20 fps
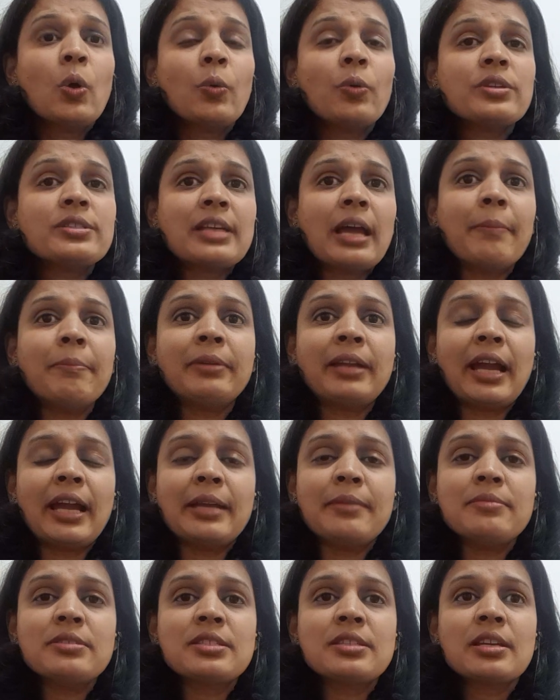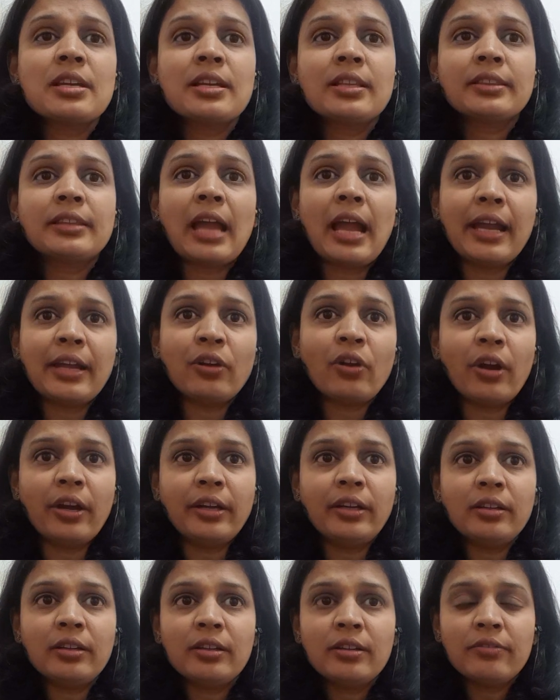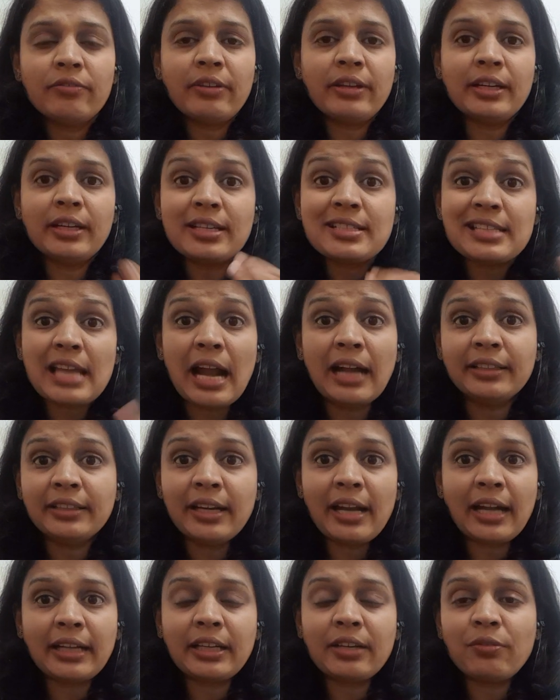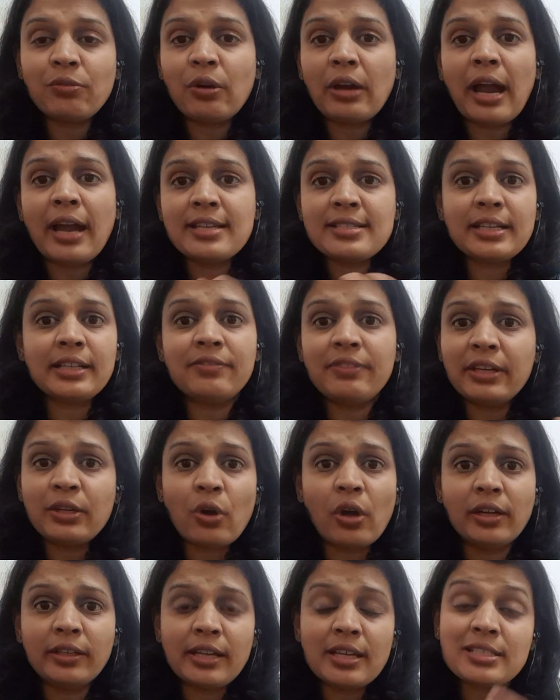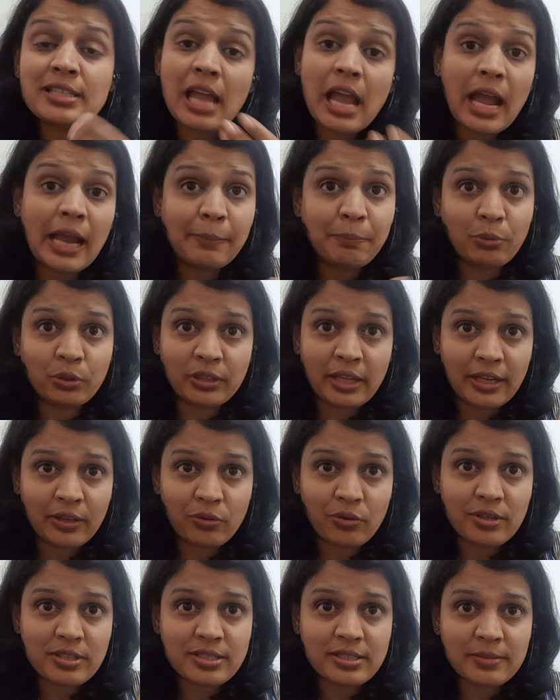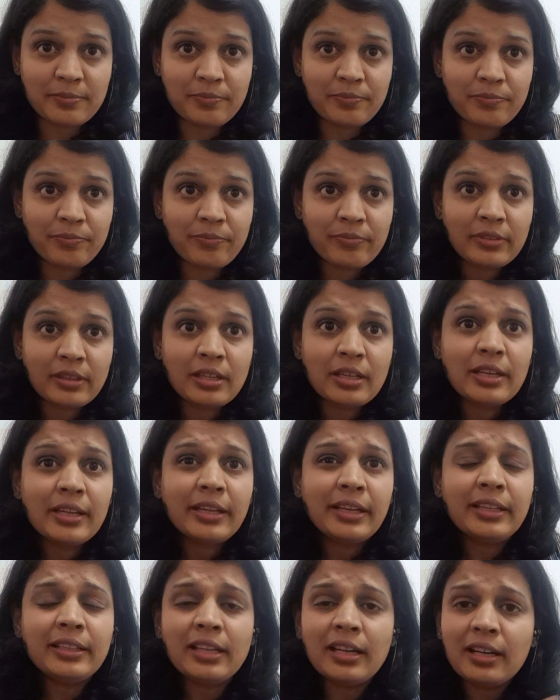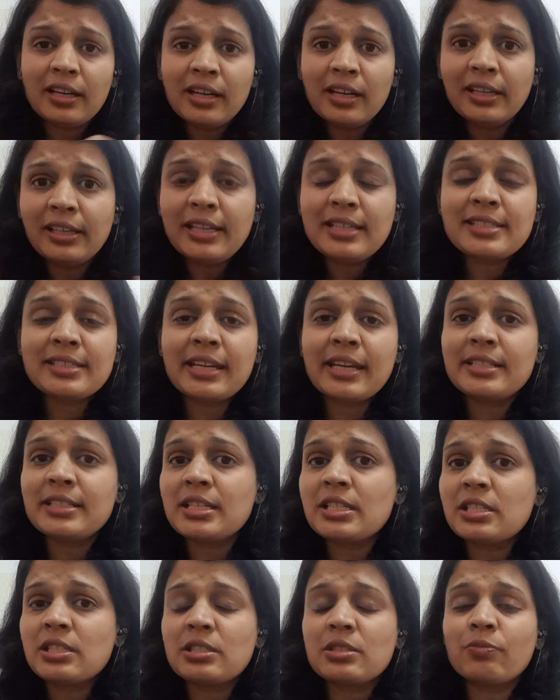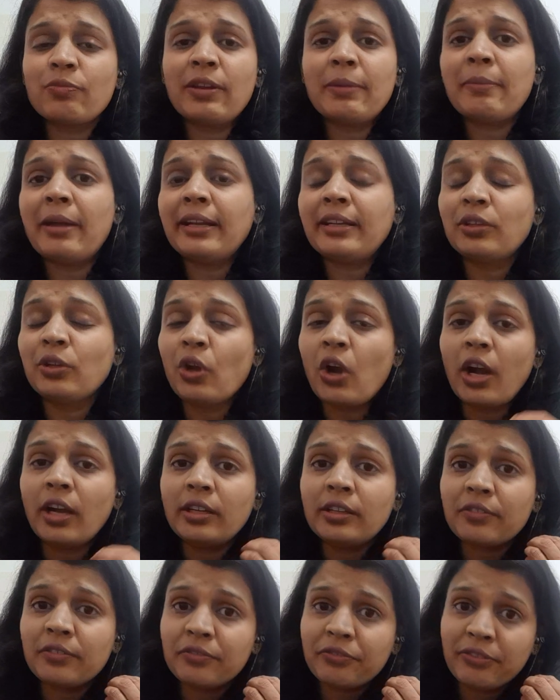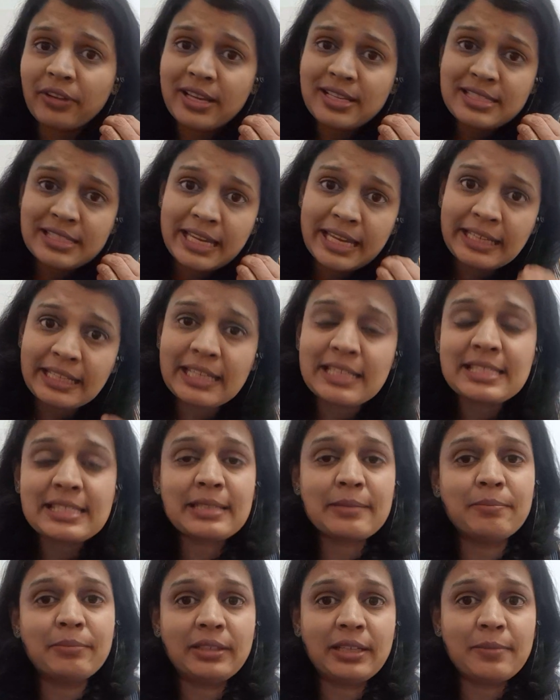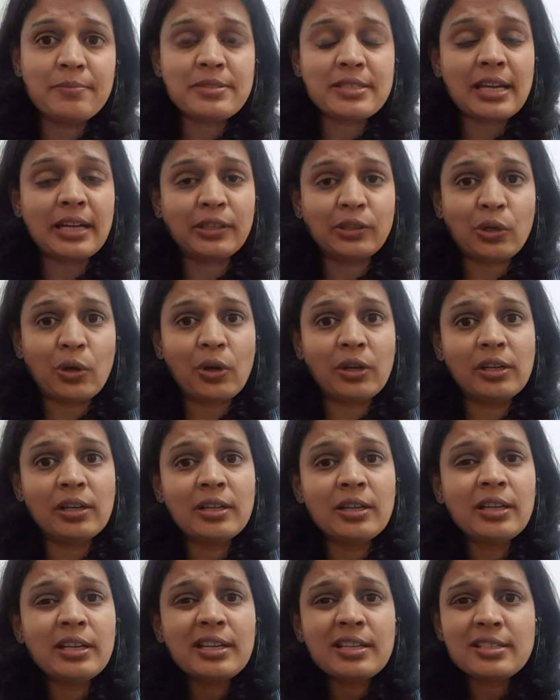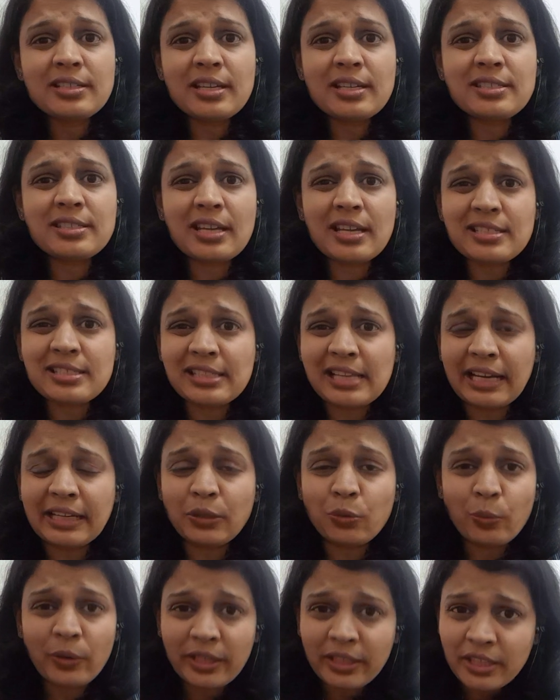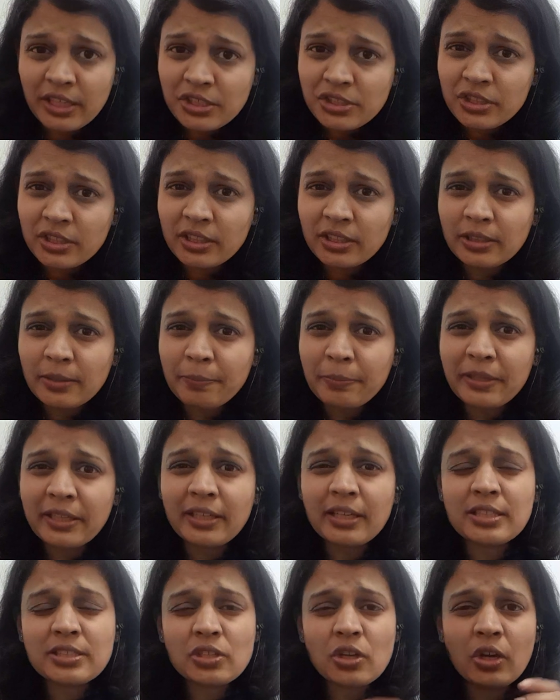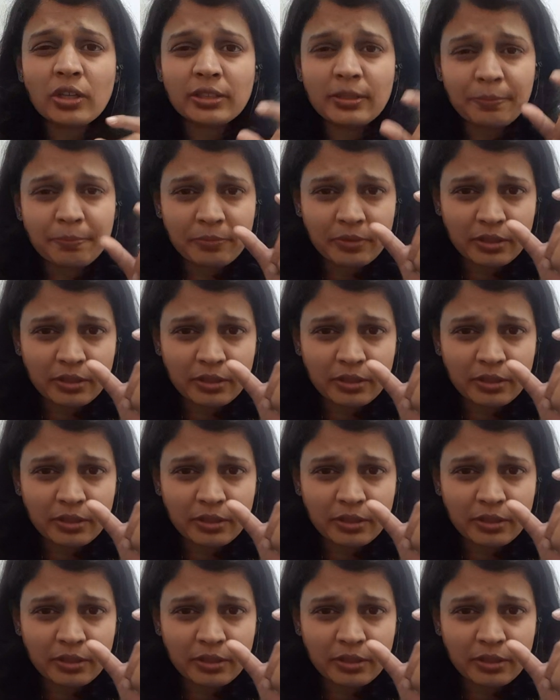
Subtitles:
Sometimes thyroid, when it is underactive, I said we call it as hypothyroidism. In the early stages, we might not face any symptoms at all. just a slight variation in the periods or the